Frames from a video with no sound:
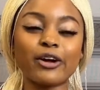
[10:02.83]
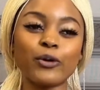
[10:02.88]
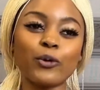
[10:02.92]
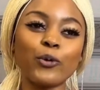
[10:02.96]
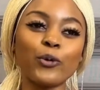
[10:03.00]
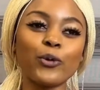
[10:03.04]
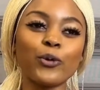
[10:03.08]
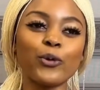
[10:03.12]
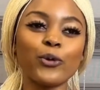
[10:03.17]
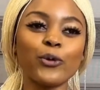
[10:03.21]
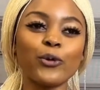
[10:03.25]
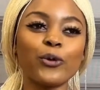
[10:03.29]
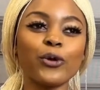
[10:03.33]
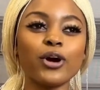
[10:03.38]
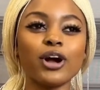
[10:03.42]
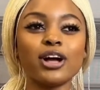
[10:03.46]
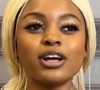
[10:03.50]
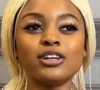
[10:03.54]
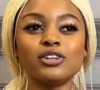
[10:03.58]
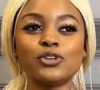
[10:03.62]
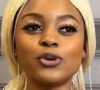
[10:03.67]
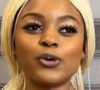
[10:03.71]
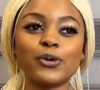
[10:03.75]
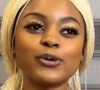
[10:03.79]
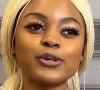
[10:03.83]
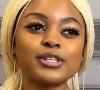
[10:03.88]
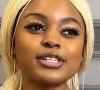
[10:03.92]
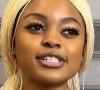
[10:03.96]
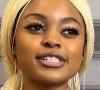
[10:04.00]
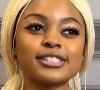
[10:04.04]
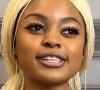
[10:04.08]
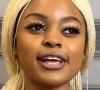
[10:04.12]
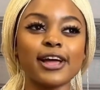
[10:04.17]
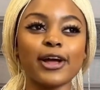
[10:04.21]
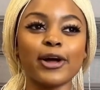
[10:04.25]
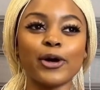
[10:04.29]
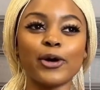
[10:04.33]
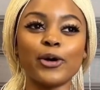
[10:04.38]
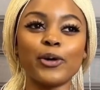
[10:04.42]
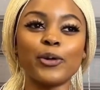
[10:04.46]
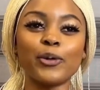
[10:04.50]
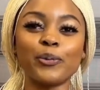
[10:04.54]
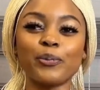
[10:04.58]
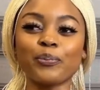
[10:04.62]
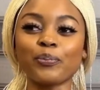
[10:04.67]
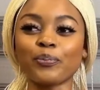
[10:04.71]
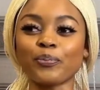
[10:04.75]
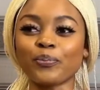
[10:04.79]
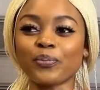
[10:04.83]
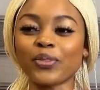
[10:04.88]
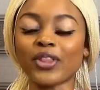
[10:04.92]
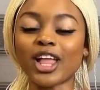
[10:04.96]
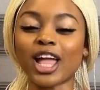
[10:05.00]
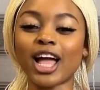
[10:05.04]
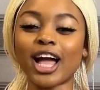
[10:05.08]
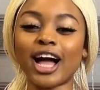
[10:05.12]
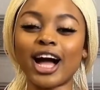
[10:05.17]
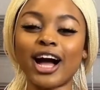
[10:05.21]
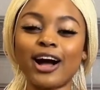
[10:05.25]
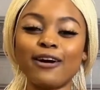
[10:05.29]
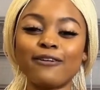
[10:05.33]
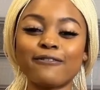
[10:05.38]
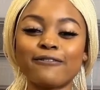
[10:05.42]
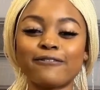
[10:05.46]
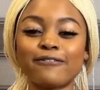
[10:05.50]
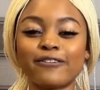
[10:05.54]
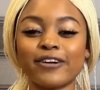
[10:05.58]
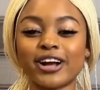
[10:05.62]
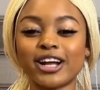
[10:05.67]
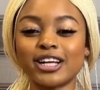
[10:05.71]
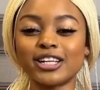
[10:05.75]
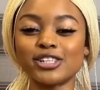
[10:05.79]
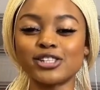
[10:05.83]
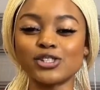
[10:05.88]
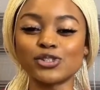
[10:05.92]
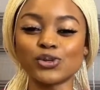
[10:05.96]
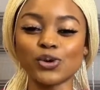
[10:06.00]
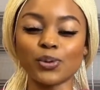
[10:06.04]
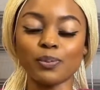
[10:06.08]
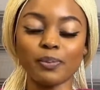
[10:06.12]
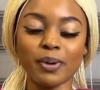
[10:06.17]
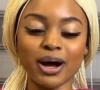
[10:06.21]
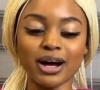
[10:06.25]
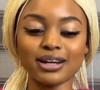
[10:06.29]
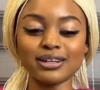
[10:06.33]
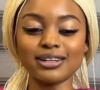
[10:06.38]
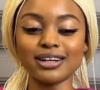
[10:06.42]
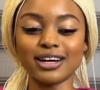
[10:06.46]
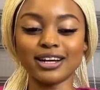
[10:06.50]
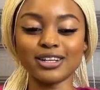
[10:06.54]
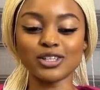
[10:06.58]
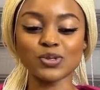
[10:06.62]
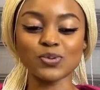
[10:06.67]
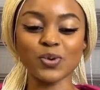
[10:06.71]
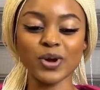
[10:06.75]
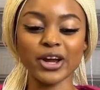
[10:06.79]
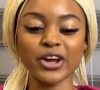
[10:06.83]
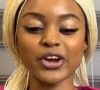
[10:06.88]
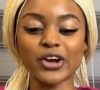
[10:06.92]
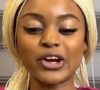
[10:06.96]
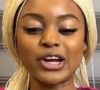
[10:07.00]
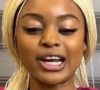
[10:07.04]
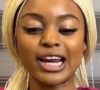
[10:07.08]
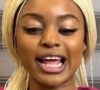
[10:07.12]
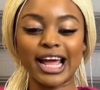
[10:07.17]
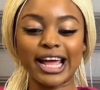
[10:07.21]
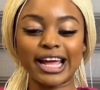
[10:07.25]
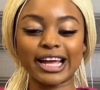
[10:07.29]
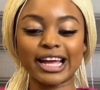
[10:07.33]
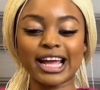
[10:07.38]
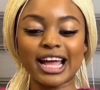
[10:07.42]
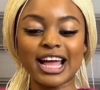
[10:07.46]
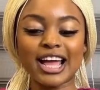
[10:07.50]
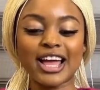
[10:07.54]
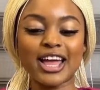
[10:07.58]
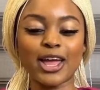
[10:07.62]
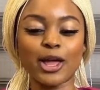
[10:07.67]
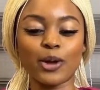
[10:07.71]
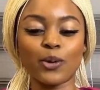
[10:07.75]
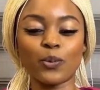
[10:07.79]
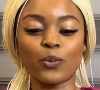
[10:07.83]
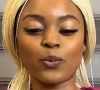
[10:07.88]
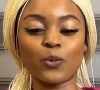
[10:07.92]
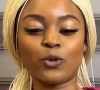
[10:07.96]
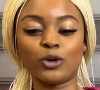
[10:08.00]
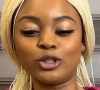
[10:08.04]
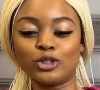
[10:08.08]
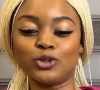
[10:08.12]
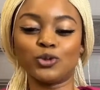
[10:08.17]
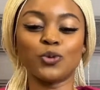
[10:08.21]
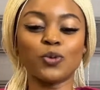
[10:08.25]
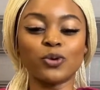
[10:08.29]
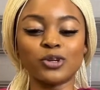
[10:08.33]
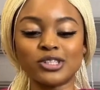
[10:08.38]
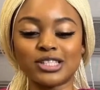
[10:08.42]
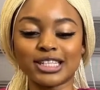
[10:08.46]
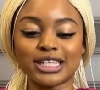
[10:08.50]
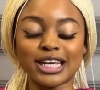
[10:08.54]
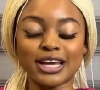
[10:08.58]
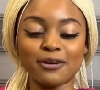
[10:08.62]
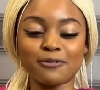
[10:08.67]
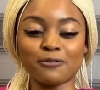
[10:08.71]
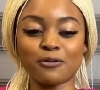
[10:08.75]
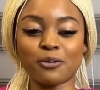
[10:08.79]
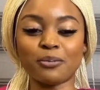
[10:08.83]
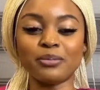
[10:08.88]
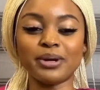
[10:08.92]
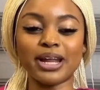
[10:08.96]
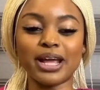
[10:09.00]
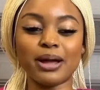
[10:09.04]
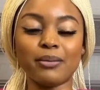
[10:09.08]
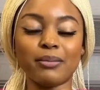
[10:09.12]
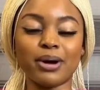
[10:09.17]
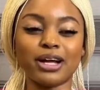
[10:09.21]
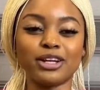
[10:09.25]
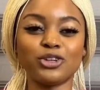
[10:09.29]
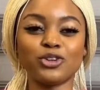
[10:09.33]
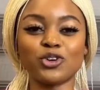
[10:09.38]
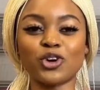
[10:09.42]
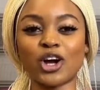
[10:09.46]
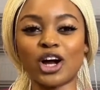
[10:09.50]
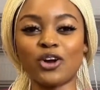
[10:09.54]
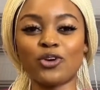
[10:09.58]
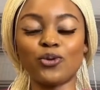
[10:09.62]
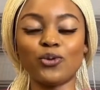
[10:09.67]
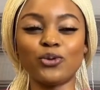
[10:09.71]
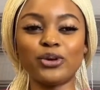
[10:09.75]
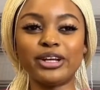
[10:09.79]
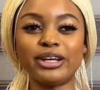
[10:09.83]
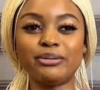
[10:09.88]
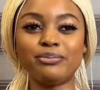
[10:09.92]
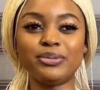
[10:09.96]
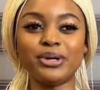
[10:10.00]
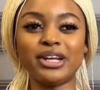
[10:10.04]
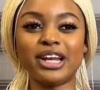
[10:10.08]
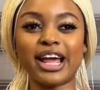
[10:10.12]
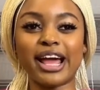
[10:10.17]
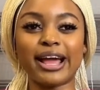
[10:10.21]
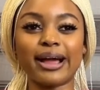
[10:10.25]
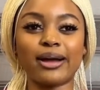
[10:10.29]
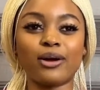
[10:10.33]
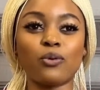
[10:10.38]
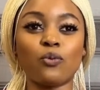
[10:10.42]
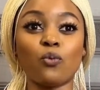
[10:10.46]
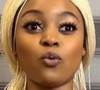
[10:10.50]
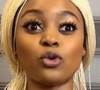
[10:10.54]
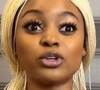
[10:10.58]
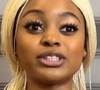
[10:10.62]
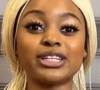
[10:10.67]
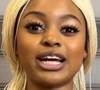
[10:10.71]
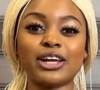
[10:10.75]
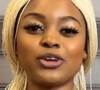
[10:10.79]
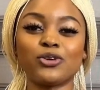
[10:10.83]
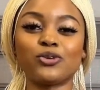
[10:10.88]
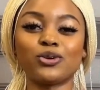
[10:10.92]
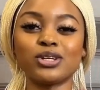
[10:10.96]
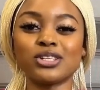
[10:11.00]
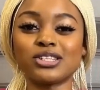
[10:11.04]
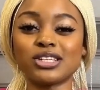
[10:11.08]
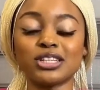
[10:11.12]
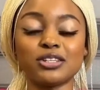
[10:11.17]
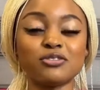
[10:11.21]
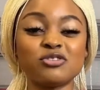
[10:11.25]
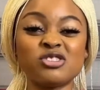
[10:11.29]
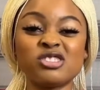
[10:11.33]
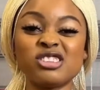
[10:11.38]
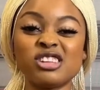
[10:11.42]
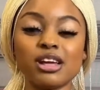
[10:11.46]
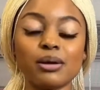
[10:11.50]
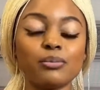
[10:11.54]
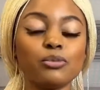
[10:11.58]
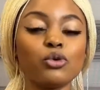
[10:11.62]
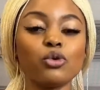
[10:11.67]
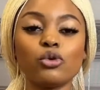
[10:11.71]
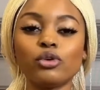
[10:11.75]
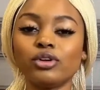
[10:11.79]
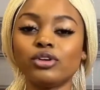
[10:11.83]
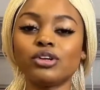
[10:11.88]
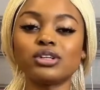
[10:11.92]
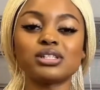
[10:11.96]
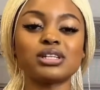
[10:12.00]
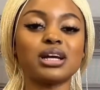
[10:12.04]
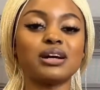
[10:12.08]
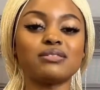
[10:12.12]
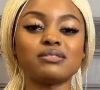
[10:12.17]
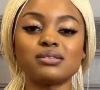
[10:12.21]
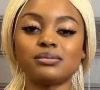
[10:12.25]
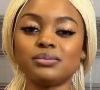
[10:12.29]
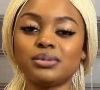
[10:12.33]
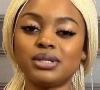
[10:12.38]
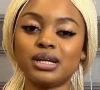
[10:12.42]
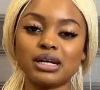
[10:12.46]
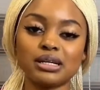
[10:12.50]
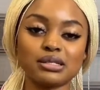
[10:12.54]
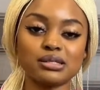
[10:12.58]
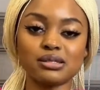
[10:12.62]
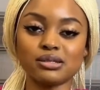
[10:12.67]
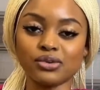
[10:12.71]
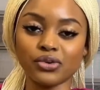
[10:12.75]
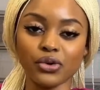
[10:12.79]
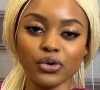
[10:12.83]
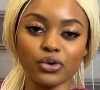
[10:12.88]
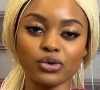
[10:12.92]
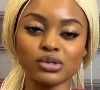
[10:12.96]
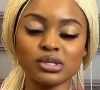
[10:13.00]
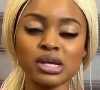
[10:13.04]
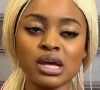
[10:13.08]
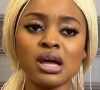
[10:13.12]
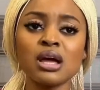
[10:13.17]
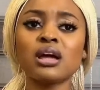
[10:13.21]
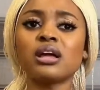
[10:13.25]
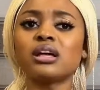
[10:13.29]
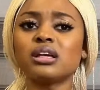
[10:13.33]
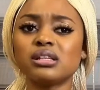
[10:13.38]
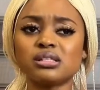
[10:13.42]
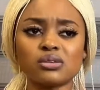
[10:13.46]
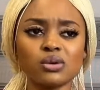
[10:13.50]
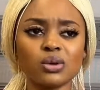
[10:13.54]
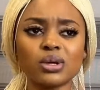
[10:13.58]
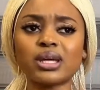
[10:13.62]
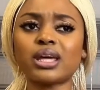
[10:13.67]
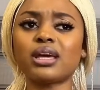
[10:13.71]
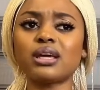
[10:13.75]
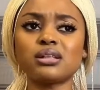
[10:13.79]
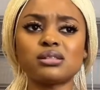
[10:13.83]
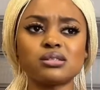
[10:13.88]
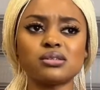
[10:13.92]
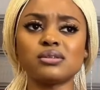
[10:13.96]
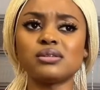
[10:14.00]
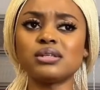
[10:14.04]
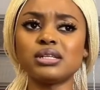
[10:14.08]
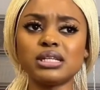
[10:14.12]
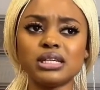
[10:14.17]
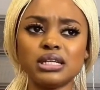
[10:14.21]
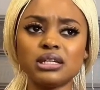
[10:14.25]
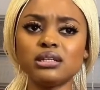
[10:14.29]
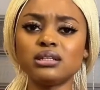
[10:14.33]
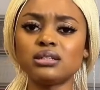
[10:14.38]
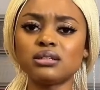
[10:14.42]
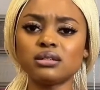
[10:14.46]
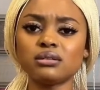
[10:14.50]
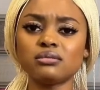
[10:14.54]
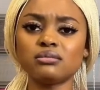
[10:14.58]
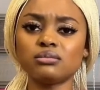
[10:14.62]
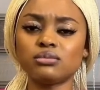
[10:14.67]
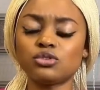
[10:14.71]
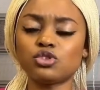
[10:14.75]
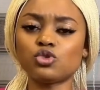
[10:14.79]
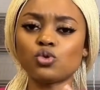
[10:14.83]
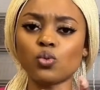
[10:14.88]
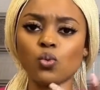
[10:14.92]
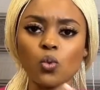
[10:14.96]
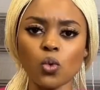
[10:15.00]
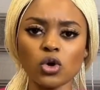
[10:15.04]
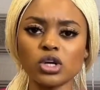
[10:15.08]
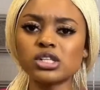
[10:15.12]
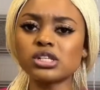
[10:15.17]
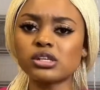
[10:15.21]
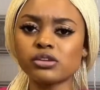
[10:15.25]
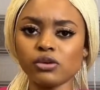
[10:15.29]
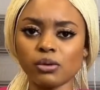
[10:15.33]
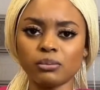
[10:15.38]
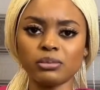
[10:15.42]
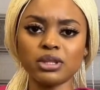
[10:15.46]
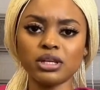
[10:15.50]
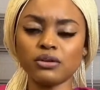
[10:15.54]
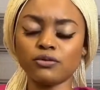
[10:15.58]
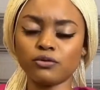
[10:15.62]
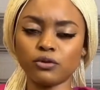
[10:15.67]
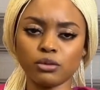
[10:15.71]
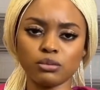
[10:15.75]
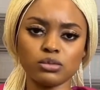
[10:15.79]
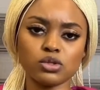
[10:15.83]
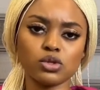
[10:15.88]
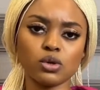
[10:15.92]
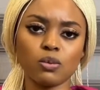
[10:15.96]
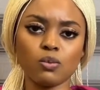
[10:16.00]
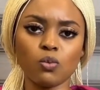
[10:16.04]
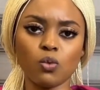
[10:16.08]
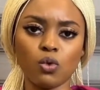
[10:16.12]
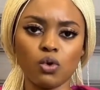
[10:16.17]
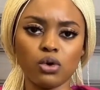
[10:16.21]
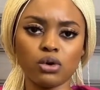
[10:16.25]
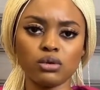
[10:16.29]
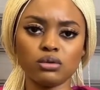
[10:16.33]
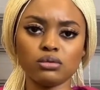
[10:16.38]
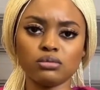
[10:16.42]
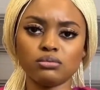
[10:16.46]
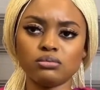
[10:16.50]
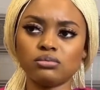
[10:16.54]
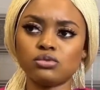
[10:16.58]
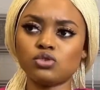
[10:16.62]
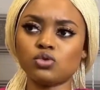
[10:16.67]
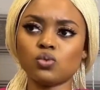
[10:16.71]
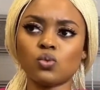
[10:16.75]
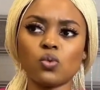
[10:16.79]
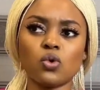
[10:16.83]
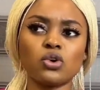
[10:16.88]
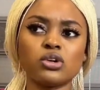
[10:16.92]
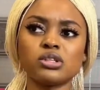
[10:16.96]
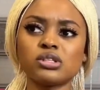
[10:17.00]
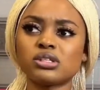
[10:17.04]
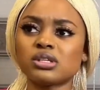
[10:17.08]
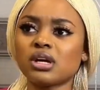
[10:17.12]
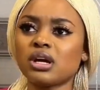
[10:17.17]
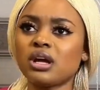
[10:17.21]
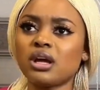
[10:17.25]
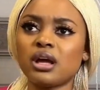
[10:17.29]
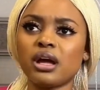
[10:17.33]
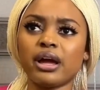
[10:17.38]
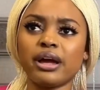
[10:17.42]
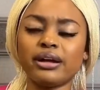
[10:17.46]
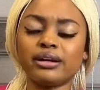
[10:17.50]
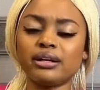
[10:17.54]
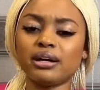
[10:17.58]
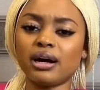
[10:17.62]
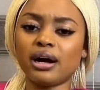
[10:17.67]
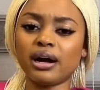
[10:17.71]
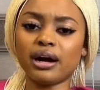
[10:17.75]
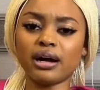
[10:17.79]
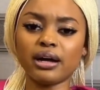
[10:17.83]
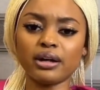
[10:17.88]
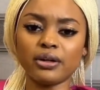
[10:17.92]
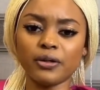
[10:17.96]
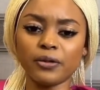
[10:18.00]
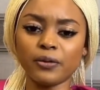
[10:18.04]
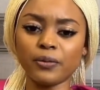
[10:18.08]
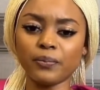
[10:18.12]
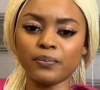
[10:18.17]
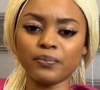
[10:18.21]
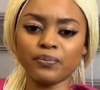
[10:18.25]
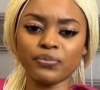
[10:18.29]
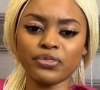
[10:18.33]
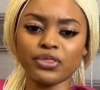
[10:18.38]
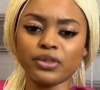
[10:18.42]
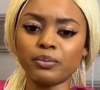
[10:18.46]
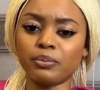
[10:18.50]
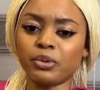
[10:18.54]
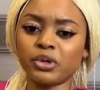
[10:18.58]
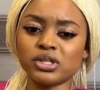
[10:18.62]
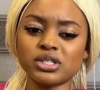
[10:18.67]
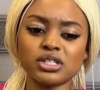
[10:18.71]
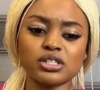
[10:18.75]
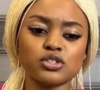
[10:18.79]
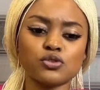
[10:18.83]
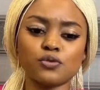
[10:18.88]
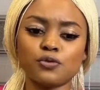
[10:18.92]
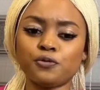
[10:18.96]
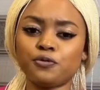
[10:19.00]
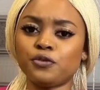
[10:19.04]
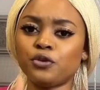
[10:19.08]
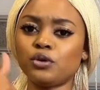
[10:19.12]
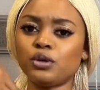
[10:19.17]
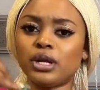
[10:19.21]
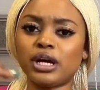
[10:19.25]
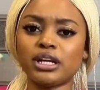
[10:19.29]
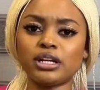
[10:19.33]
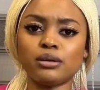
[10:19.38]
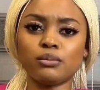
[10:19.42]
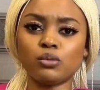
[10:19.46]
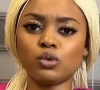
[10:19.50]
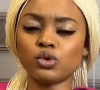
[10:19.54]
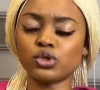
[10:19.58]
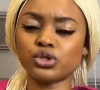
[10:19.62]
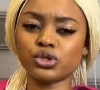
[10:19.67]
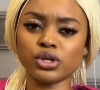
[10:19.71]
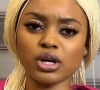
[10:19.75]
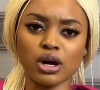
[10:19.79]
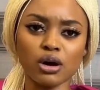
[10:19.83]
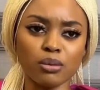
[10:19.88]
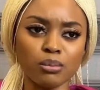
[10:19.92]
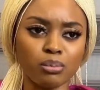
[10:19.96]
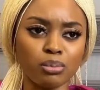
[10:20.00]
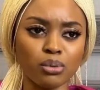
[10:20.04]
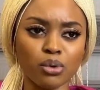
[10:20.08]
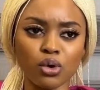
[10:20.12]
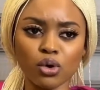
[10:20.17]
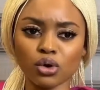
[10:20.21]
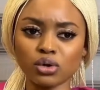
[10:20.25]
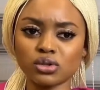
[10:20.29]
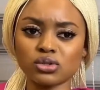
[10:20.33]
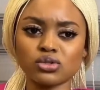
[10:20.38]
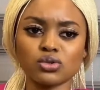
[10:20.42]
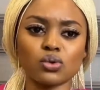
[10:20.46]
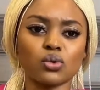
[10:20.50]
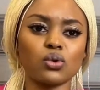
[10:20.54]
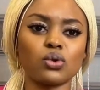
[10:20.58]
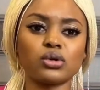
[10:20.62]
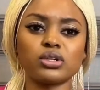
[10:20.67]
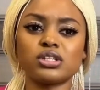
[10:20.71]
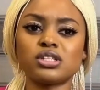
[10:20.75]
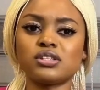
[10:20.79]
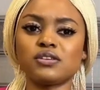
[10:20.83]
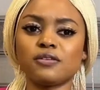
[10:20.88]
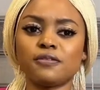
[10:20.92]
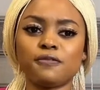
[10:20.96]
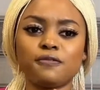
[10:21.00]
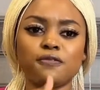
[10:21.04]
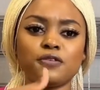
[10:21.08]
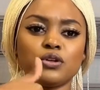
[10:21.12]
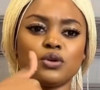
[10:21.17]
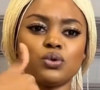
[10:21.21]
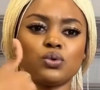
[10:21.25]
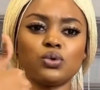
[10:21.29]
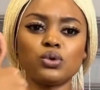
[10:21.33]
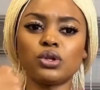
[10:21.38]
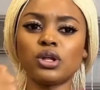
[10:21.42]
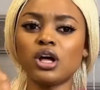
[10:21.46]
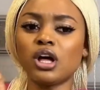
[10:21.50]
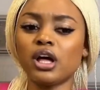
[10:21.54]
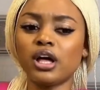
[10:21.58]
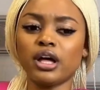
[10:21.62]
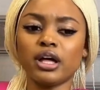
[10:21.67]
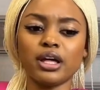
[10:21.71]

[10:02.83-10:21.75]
oh, don't have friends or partners where you're like, what do you want to get from them, and you can only be like, what are you going to give to them? No, it doesn't have to be that serious. It's okay to want something from someone, to want either the person to feel an emotional box, or to feel